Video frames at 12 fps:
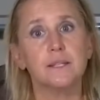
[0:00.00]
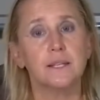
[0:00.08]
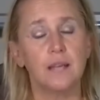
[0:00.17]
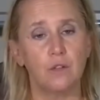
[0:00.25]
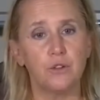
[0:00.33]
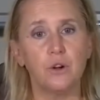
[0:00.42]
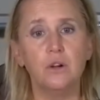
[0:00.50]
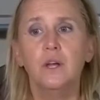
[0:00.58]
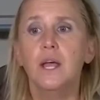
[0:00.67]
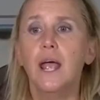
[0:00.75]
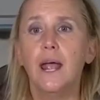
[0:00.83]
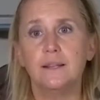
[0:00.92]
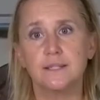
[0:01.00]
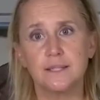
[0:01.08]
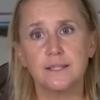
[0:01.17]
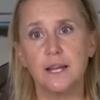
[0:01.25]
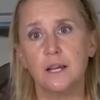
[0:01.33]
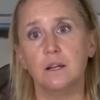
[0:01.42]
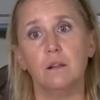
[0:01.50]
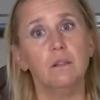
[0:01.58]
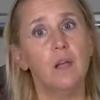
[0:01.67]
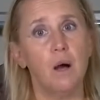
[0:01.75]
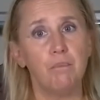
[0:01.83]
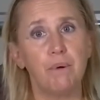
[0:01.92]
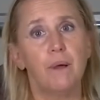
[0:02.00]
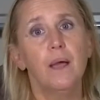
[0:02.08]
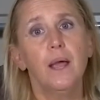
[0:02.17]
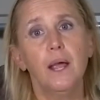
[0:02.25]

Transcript: together and stay in a lump.